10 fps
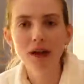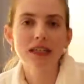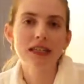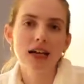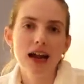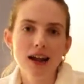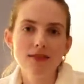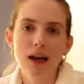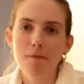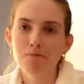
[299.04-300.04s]
my days, I ate
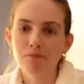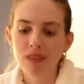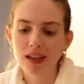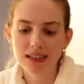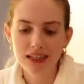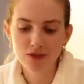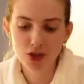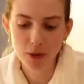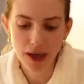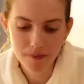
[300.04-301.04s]
that. I didn't even
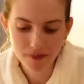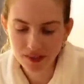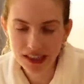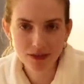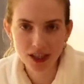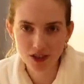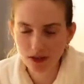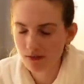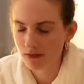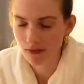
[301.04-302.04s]
chew it. Didn't even touch
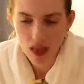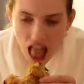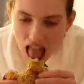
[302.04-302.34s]
it. Mm.